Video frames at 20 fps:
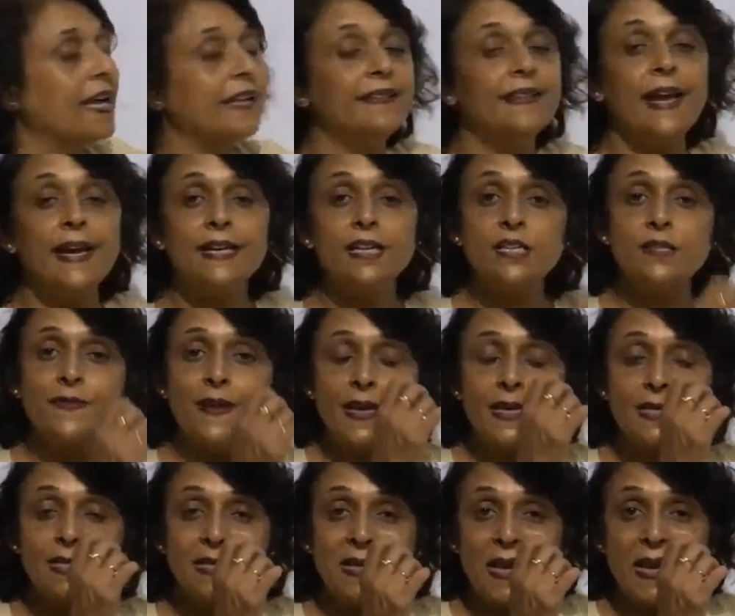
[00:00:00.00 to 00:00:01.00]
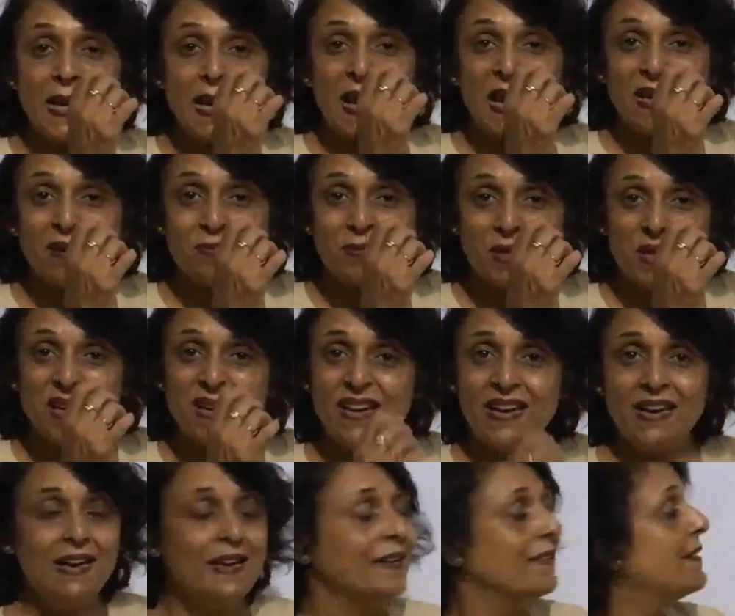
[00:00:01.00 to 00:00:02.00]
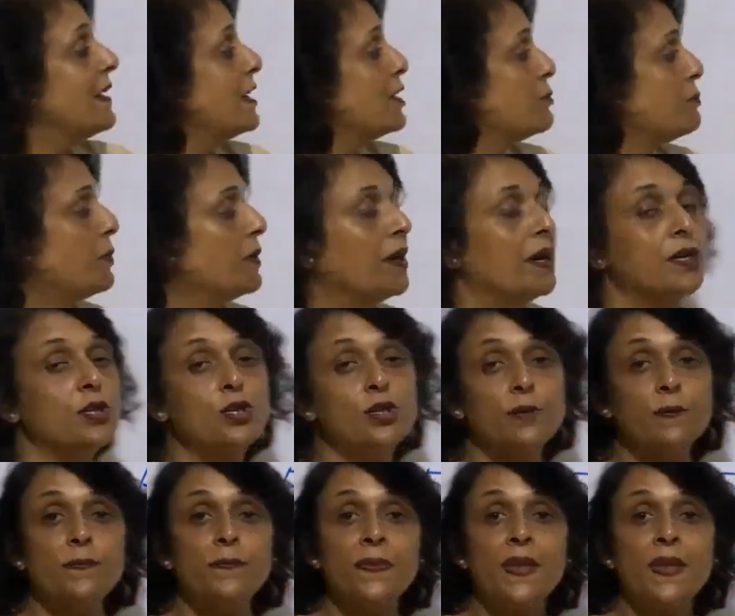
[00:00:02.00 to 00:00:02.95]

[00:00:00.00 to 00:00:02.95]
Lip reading: and that is why skin helps in respiration.